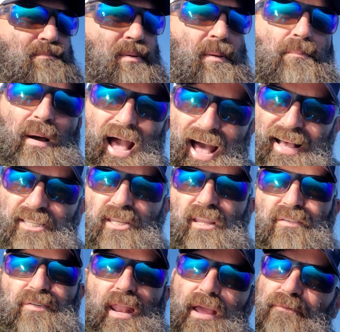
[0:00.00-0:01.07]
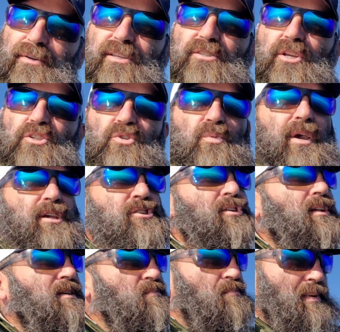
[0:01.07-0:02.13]
be positive in every
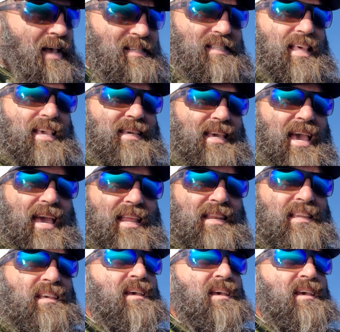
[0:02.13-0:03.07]
situation as best they can.